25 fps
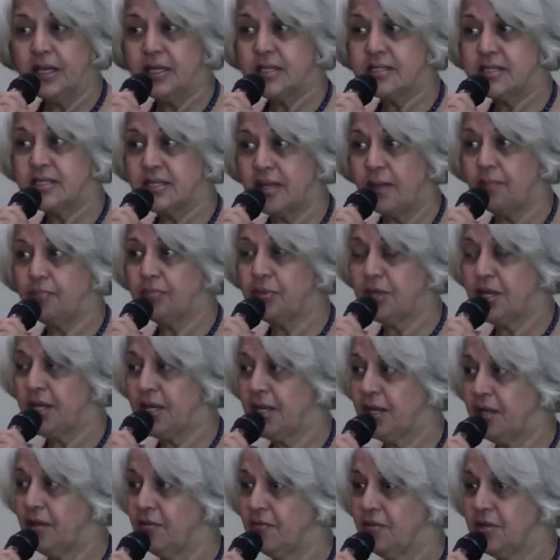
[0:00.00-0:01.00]
is
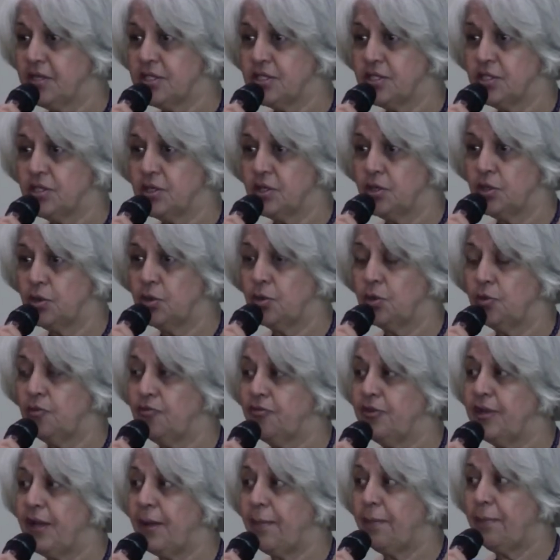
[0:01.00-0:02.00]
something which, you know,
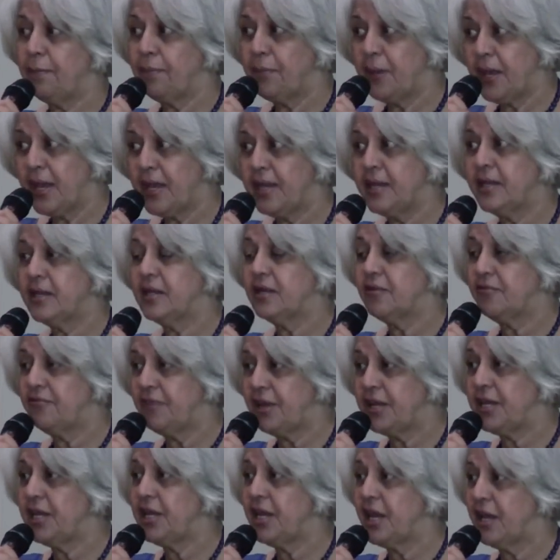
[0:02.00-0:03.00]
we are paying a
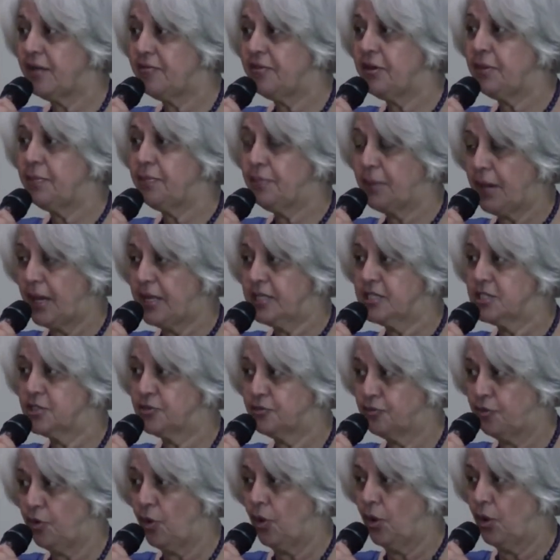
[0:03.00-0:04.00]
very heavy
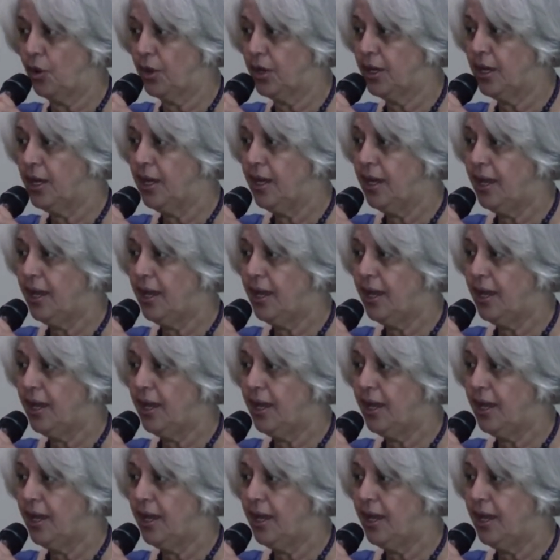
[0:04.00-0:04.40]
price for,